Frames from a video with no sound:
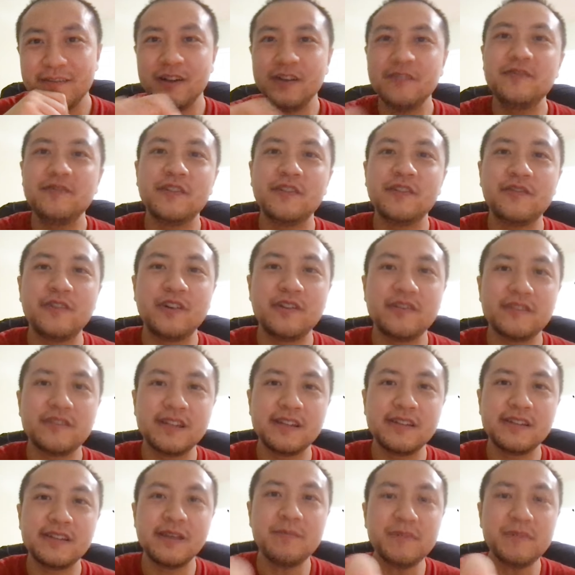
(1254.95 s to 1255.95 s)
So
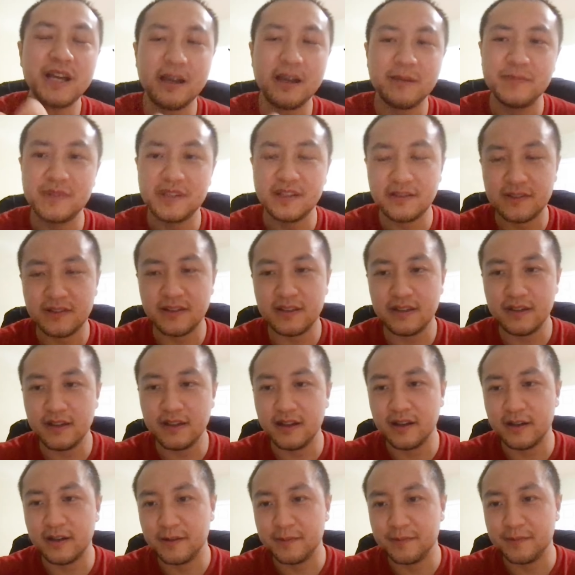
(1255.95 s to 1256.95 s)
sometimes it's
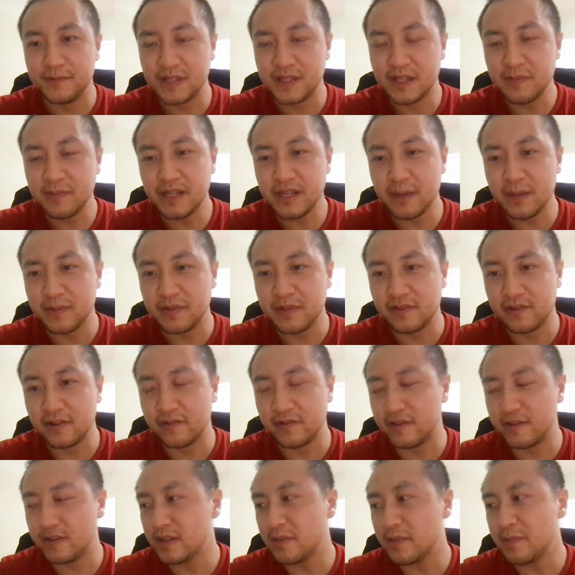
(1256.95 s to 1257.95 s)
sometimes
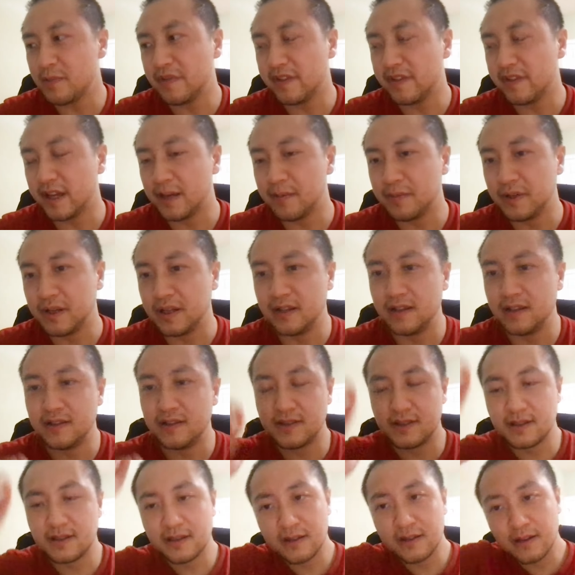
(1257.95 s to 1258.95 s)
for some of the
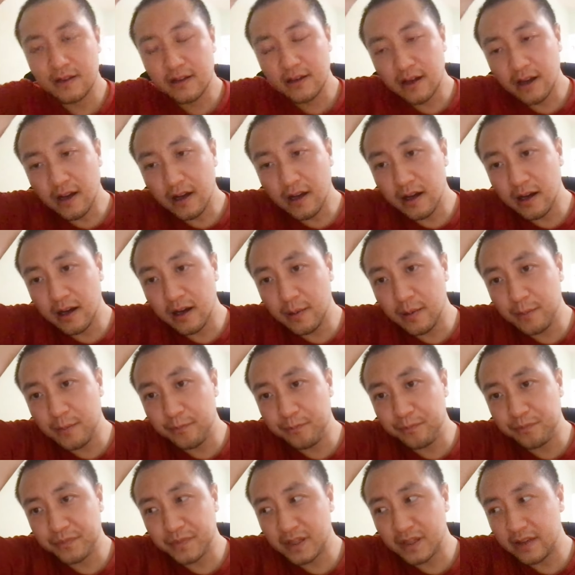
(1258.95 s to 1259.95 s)
companies,
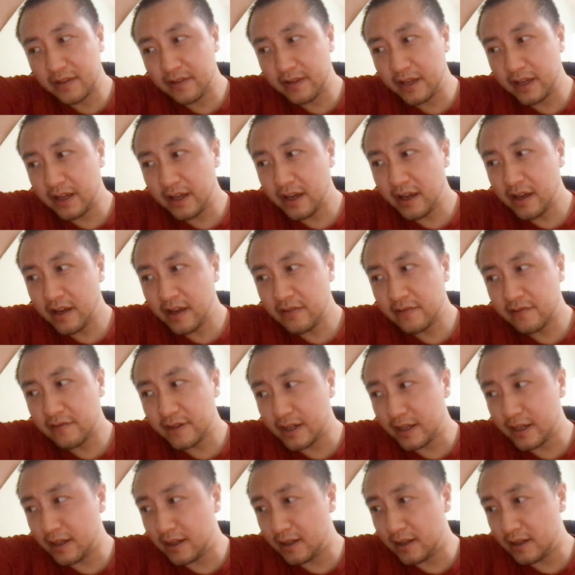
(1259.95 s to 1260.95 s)
they have
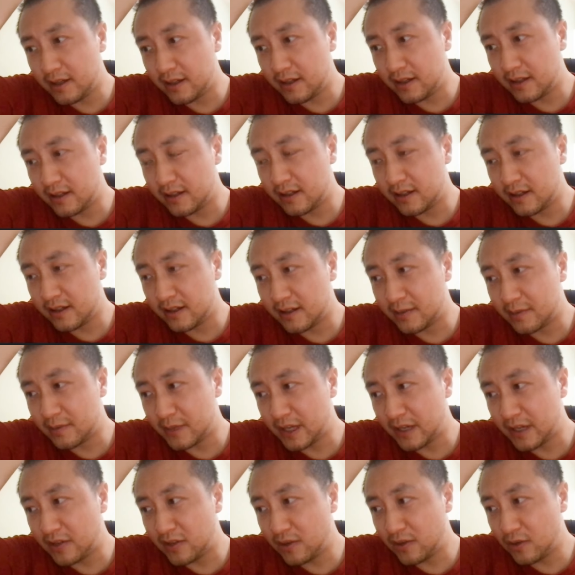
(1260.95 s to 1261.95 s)
I
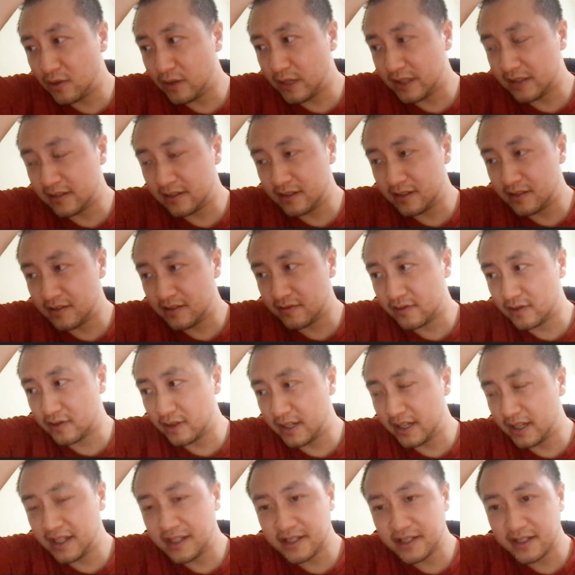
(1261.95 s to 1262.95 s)
know at least for
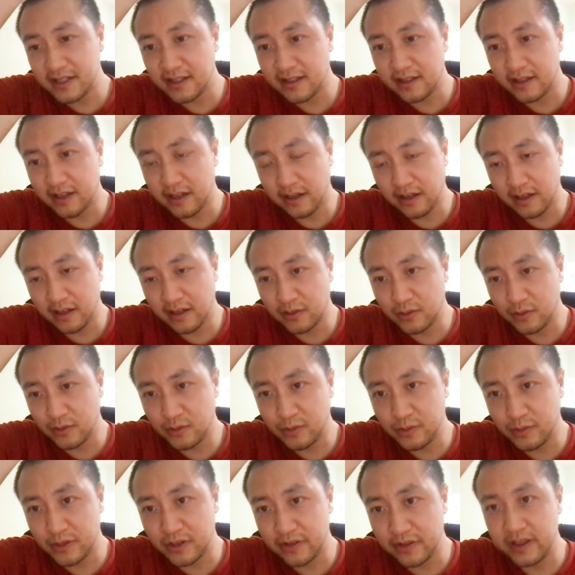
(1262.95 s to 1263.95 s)
LinkedIn and
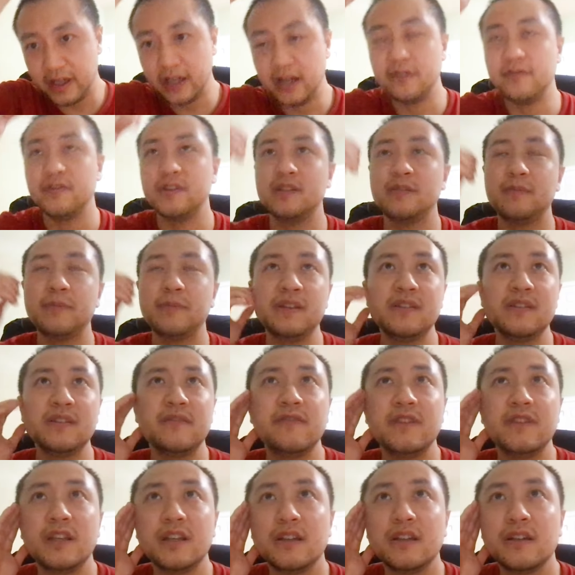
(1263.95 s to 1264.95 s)
Uber, they have a
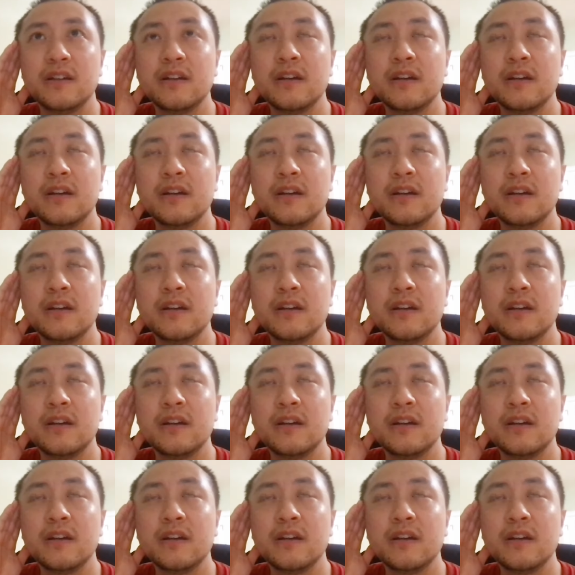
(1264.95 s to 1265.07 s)
specific